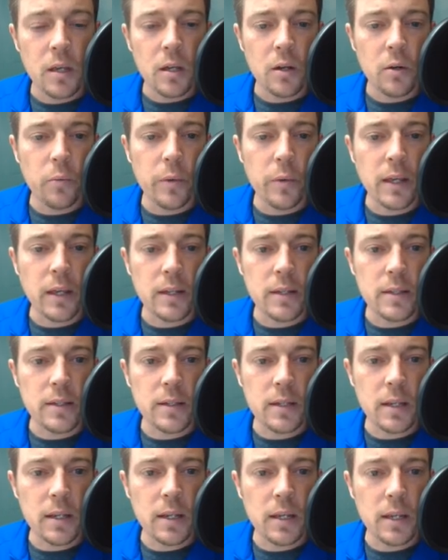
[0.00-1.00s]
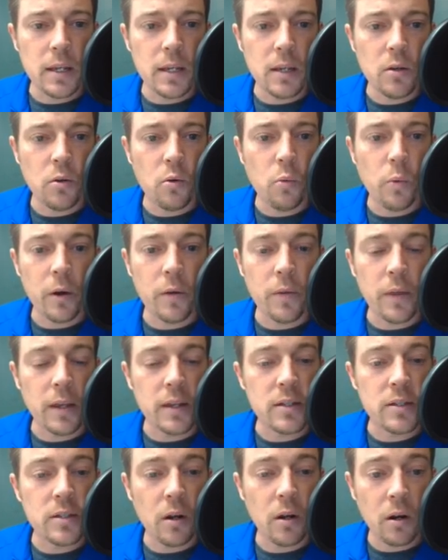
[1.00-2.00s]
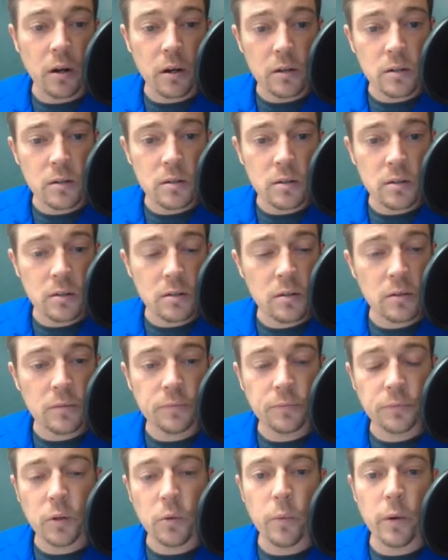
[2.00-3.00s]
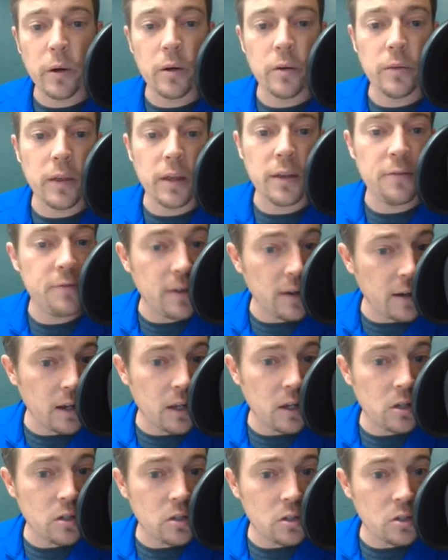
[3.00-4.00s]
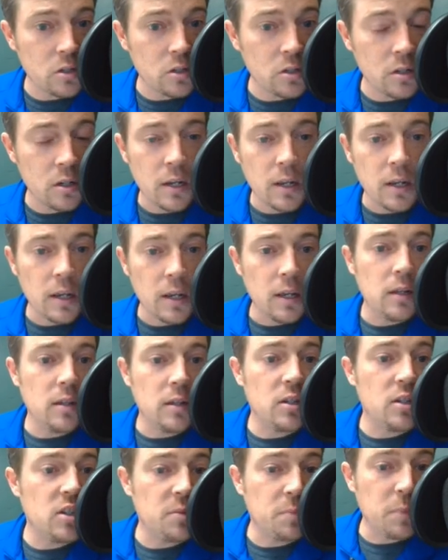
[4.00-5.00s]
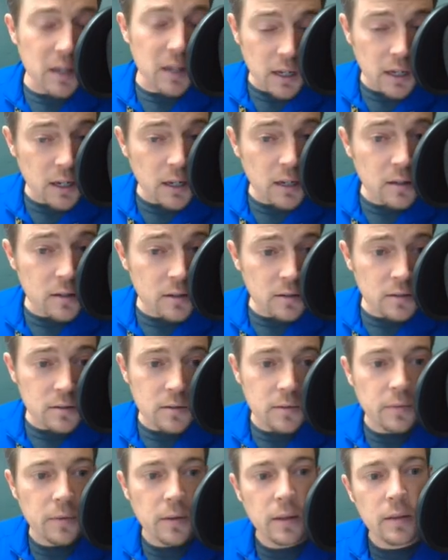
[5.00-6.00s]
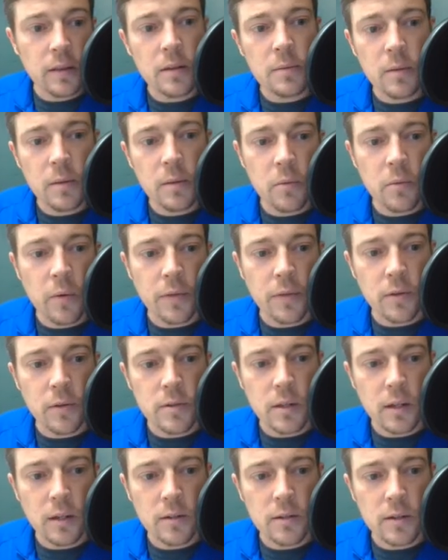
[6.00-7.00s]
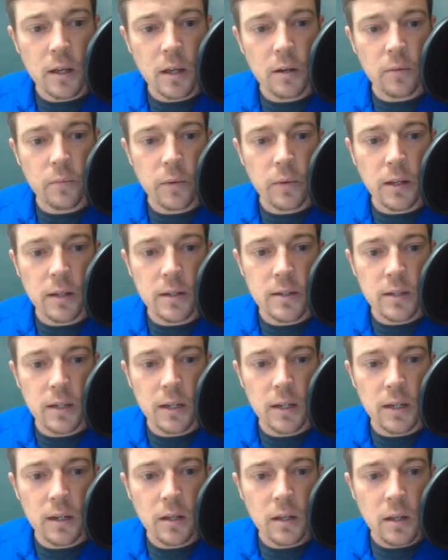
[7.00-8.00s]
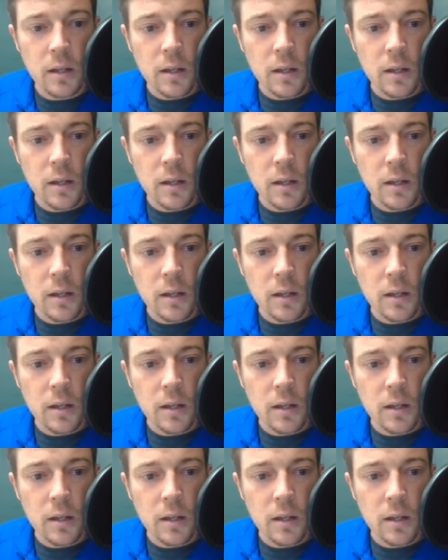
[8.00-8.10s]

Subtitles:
We can see where they start, where they finish, speeds. Let me write those things down. We can see